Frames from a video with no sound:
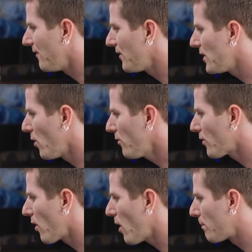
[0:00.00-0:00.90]
the
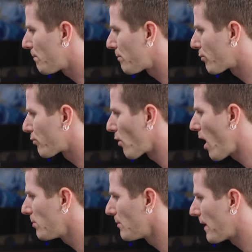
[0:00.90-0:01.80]
overall
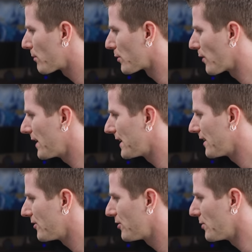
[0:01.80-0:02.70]
problem that we're running
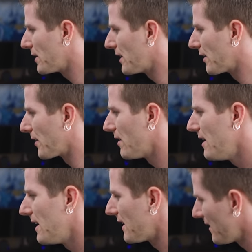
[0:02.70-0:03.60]
into here
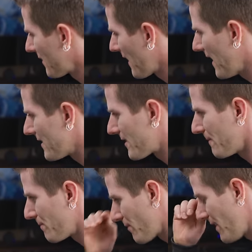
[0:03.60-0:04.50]
is that
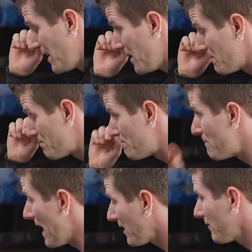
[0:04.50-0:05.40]
the
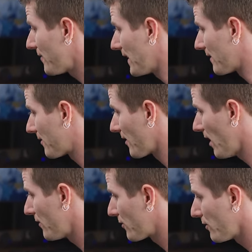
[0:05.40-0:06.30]
benefits
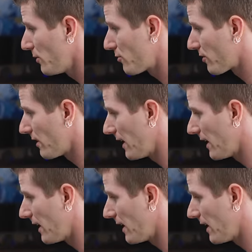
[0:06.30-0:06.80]
of a solution